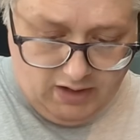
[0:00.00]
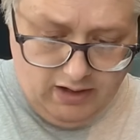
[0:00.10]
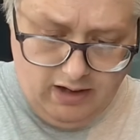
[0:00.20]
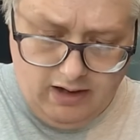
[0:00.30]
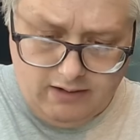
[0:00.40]

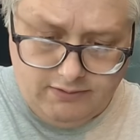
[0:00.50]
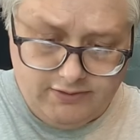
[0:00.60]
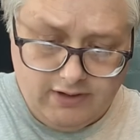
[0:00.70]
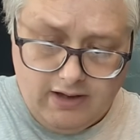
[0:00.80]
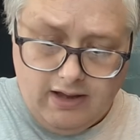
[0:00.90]

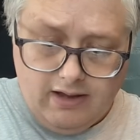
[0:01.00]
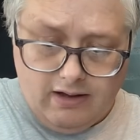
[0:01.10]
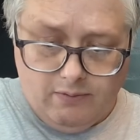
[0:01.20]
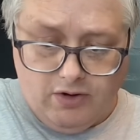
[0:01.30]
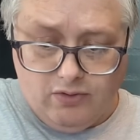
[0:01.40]
And
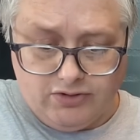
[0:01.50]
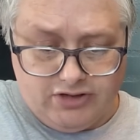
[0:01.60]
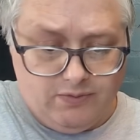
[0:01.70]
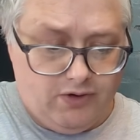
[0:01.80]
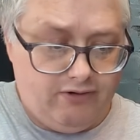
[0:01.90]
we're
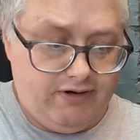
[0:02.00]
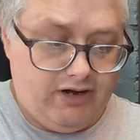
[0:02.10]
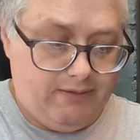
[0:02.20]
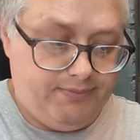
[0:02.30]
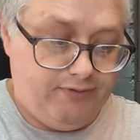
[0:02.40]
also
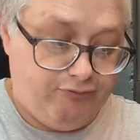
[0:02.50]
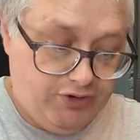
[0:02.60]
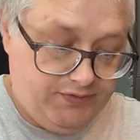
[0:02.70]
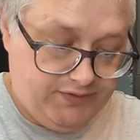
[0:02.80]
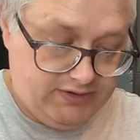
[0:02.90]
wiring up the
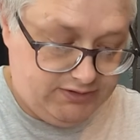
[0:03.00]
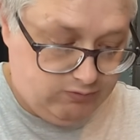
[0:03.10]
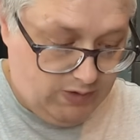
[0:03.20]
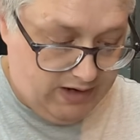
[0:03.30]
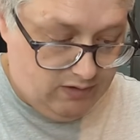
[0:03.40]
roof
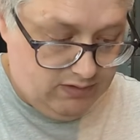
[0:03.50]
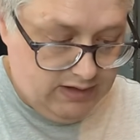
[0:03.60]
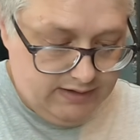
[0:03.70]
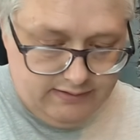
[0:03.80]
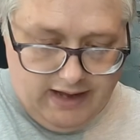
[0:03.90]
as well.
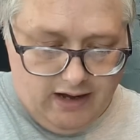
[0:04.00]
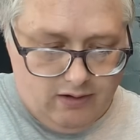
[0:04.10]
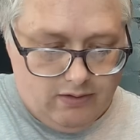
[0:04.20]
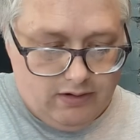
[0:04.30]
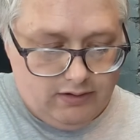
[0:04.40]

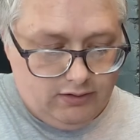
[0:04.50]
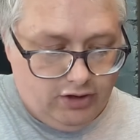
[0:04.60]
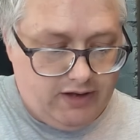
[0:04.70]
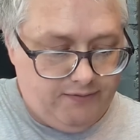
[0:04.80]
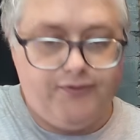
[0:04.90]
Now,
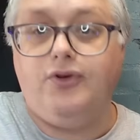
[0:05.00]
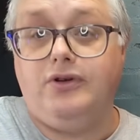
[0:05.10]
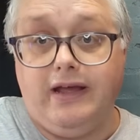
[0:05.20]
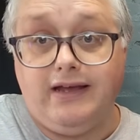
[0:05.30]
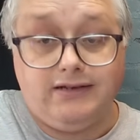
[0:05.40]
looking
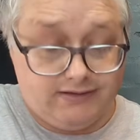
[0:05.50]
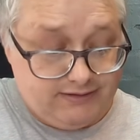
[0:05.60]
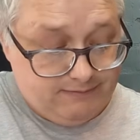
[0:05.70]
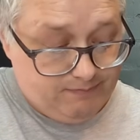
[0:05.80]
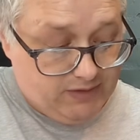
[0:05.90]
through
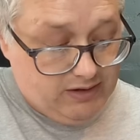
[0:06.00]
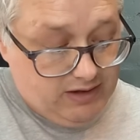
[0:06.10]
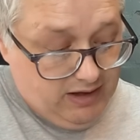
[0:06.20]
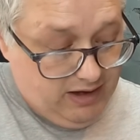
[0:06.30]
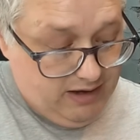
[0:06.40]
this,
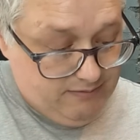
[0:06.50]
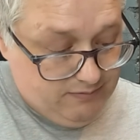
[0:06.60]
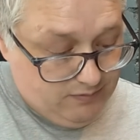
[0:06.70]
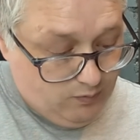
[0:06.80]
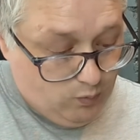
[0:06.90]

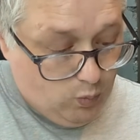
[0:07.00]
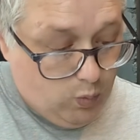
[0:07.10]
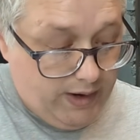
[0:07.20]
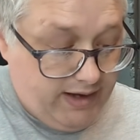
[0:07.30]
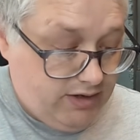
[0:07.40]

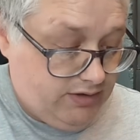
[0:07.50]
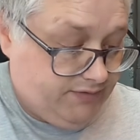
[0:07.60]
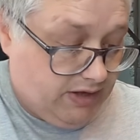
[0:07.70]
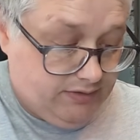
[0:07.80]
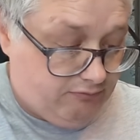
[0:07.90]
we could
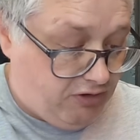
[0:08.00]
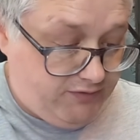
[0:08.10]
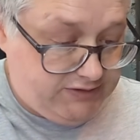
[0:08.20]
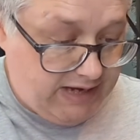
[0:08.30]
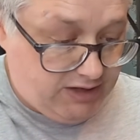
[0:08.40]
have done the
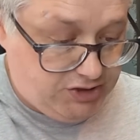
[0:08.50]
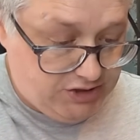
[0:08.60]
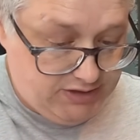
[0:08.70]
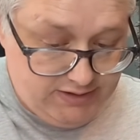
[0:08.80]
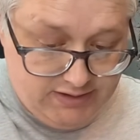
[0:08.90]
roof
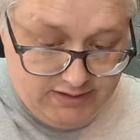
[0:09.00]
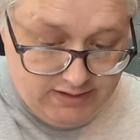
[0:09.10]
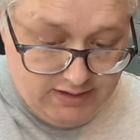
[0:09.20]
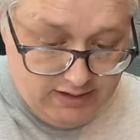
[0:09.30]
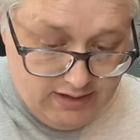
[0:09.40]
section
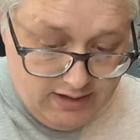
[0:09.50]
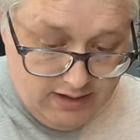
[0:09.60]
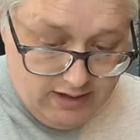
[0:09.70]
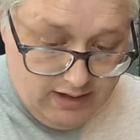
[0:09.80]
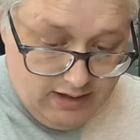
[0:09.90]

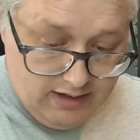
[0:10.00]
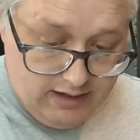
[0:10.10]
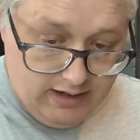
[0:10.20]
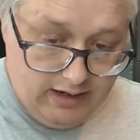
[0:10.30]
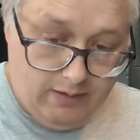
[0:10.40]

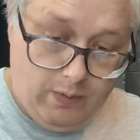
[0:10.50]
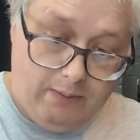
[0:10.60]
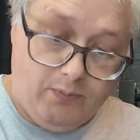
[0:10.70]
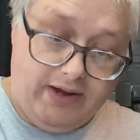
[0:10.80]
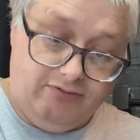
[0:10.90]

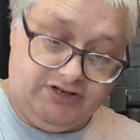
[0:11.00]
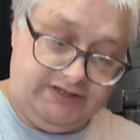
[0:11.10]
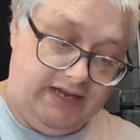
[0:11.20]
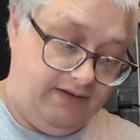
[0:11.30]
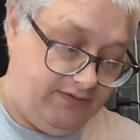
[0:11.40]
when we
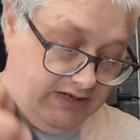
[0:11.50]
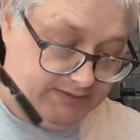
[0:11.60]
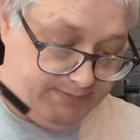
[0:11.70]
received this